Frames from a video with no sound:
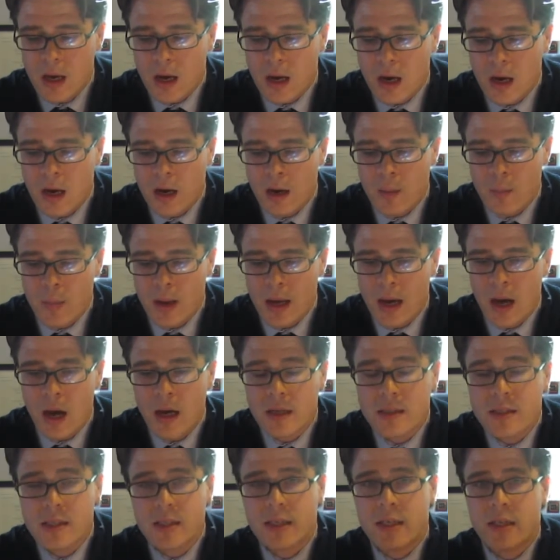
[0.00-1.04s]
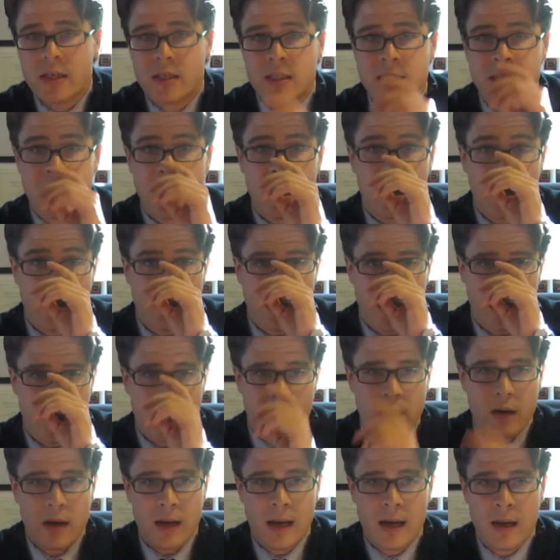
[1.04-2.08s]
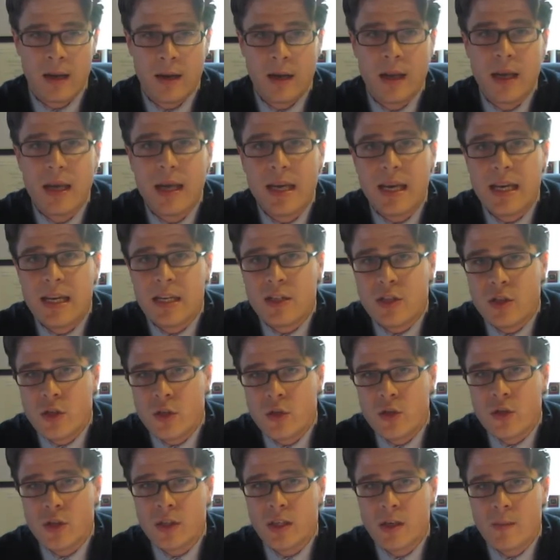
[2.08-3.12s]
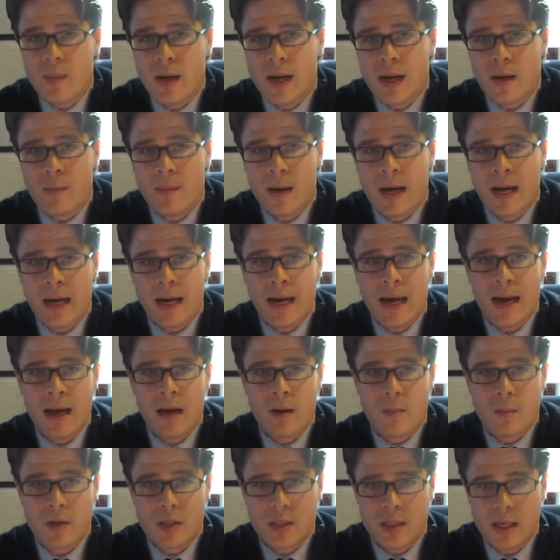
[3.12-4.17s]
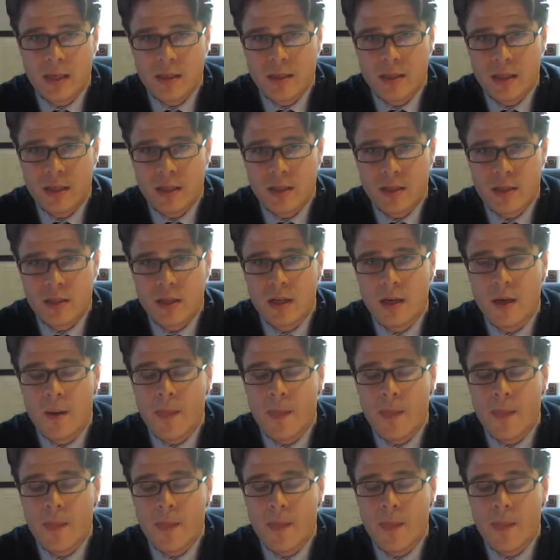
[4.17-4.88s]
Unsecured debt, on the other hand, is usually paid back at a percentage.